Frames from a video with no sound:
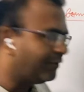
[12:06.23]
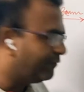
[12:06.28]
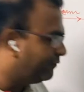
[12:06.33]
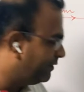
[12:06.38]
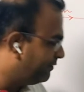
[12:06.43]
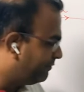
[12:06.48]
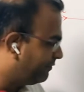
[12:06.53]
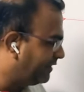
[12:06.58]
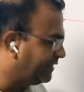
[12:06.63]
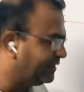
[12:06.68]
of
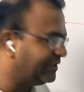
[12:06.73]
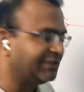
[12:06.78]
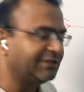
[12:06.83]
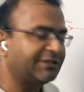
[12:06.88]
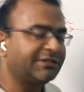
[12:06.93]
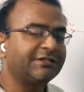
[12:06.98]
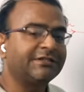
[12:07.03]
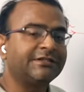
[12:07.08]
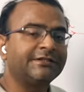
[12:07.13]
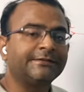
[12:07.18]
the
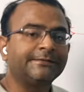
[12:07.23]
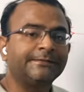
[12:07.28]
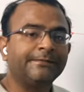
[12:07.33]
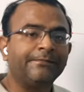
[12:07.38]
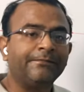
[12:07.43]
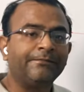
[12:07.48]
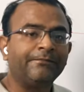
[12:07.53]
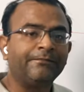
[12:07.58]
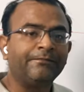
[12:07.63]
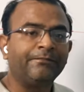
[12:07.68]
fringes
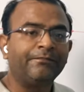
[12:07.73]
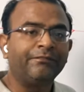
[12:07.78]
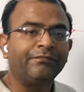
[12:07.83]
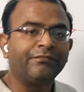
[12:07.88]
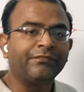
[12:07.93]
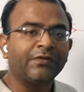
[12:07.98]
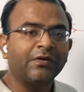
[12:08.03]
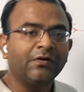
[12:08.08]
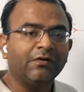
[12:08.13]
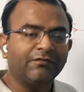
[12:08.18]

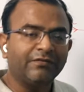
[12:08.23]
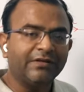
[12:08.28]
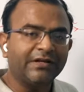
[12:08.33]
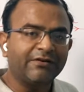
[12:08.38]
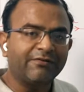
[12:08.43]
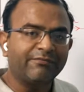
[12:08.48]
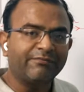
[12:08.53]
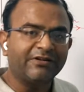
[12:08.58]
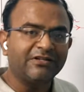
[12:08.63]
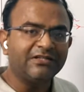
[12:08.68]
of the
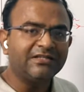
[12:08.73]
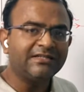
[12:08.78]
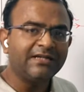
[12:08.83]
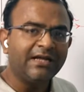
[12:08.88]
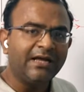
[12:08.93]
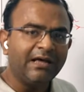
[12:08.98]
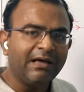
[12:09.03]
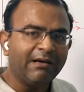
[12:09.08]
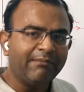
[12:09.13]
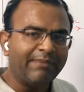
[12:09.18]

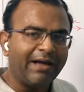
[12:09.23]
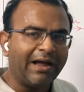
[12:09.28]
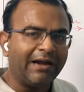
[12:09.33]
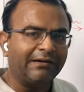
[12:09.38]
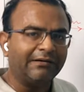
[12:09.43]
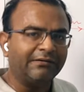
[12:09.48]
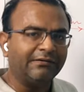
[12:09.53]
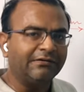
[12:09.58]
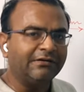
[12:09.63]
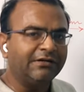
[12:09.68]
interference
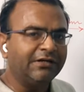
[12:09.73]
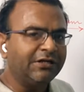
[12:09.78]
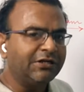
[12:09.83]
pattern.